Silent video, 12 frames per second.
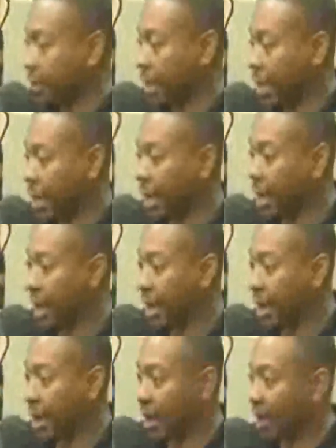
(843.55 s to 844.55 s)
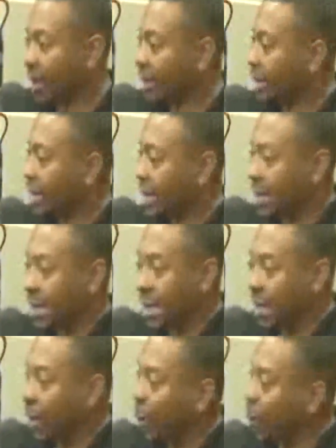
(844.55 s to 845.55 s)
Then
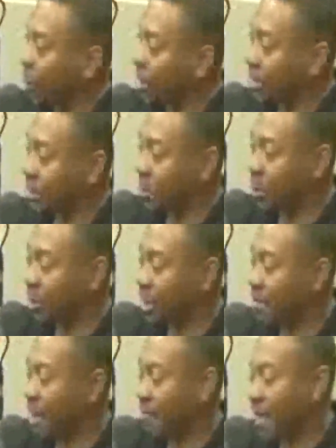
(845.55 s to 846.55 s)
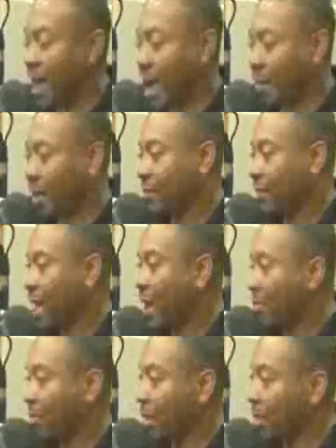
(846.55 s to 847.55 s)
hopefully some more stuff happen after
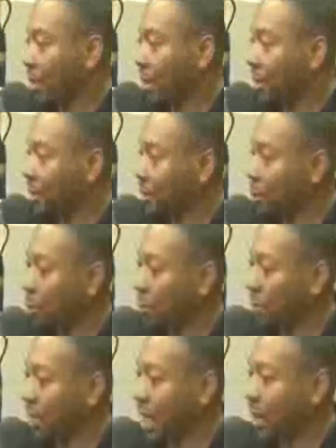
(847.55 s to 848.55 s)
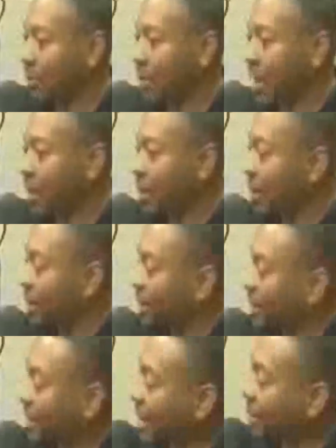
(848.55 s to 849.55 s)
that. Maybe getting some movies. Kev finally put us
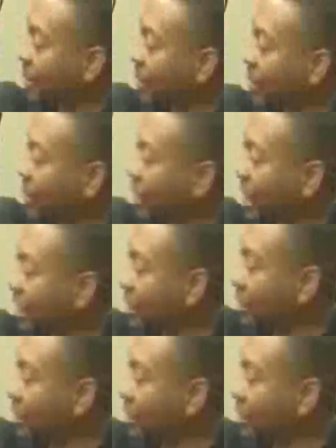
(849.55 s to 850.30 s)
in something. We'll see.